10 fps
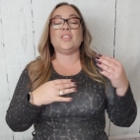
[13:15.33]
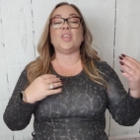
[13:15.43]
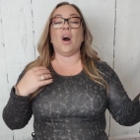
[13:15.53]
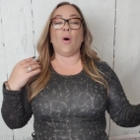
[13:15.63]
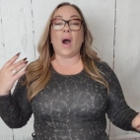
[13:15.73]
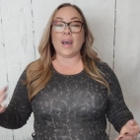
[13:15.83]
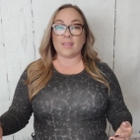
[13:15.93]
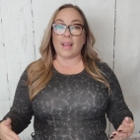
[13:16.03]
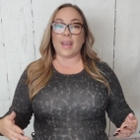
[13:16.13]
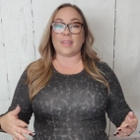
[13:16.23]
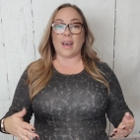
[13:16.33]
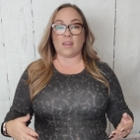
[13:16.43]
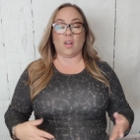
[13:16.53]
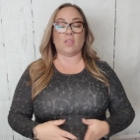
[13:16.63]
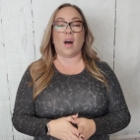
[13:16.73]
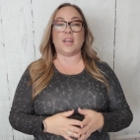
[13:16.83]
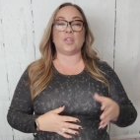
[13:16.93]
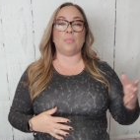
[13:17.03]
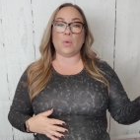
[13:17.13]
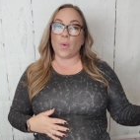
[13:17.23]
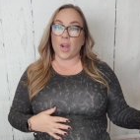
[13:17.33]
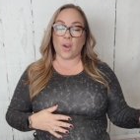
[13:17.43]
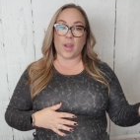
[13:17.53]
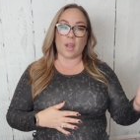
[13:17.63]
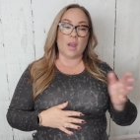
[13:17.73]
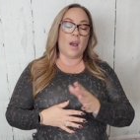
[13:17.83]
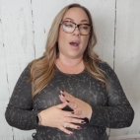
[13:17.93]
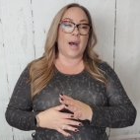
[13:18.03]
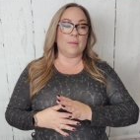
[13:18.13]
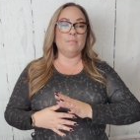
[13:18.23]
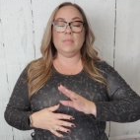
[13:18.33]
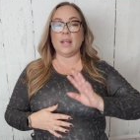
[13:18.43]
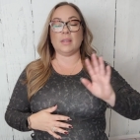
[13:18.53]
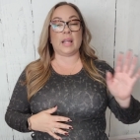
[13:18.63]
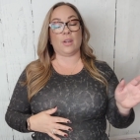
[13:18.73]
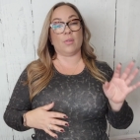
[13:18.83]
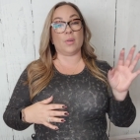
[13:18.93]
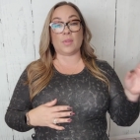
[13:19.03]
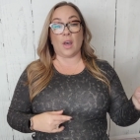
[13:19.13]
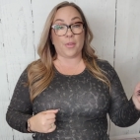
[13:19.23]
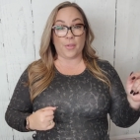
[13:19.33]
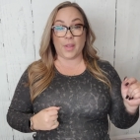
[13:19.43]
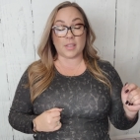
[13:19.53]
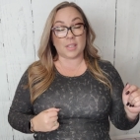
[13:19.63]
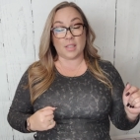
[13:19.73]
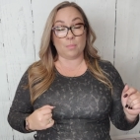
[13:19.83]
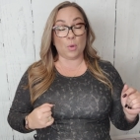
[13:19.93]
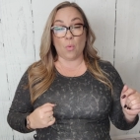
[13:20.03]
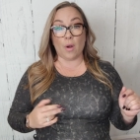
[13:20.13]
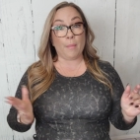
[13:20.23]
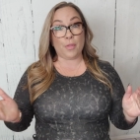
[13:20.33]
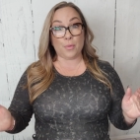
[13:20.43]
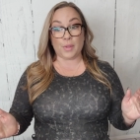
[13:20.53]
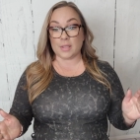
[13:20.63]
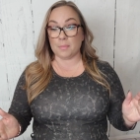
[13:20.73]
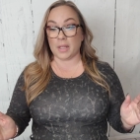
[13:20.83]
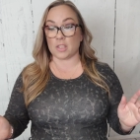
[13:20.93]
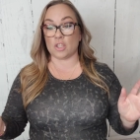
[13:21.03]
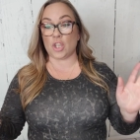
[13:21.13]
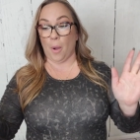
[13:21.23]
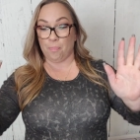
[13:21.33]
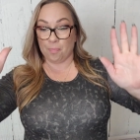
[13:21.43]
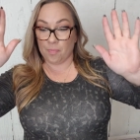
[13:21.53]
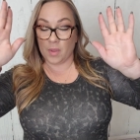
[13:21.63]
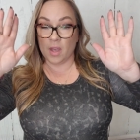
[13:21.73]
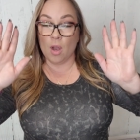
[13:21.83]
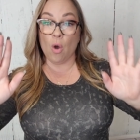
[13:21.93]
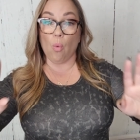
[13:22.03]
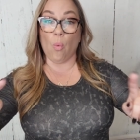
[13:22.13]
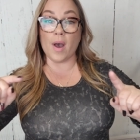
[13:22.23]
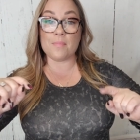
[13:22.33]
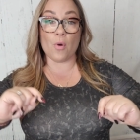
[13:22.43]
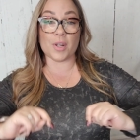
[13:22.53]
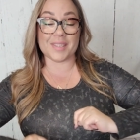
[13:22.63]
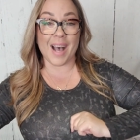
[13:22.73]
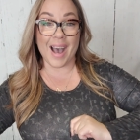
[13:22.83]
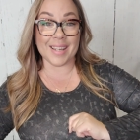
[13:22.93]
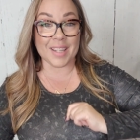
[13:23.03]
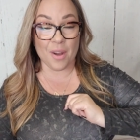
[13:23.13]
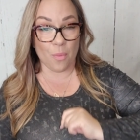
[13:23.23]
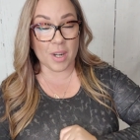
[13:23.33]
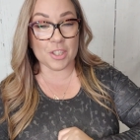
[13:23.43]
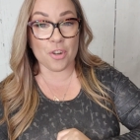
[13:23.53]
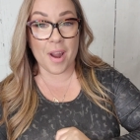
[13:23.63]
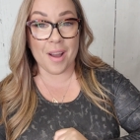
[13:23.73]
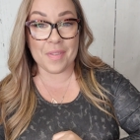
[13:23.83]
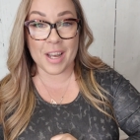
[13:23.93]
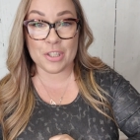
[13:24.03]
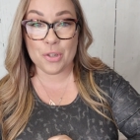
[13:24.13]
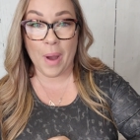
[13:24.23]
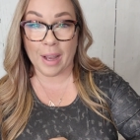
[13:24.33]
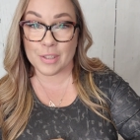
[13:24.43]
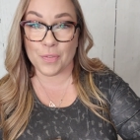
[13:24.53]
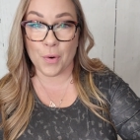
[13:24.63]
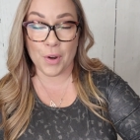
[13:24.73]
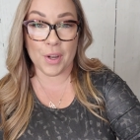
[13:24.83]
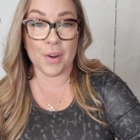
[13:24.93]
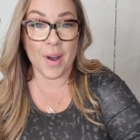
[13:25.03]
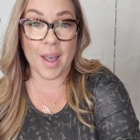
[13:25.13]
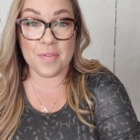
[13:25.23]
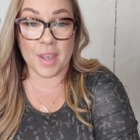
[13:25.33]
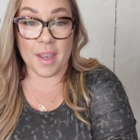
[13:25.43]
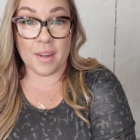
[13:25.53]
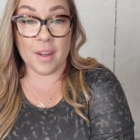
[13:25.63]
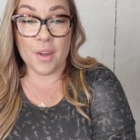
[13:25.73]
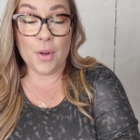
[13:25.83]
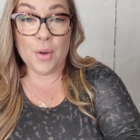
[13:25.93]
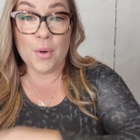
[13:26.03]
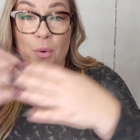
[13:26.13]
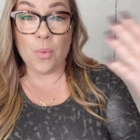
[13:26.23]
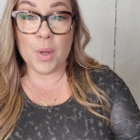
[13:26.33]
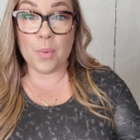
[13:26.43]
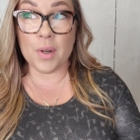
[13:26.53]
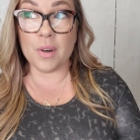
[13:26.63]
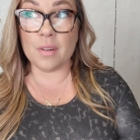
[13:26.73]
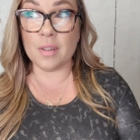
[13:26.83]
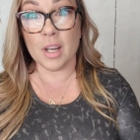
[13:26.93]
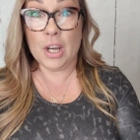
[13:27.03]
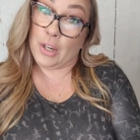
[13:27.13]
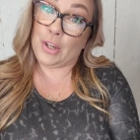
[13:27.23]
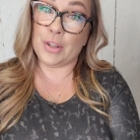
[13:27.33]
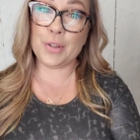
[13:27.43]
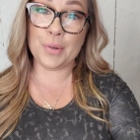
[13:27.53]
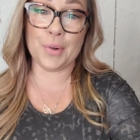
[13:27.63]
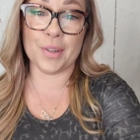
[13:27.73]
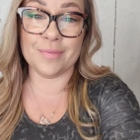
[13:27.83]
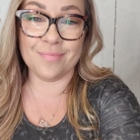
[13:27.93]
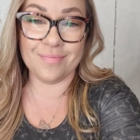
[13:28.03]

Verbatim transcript: So I like that a lot to be wearing um, and layering with other things to keep you warm through these these months. So one more size. I want to try on that 2X for you and then we will conclude.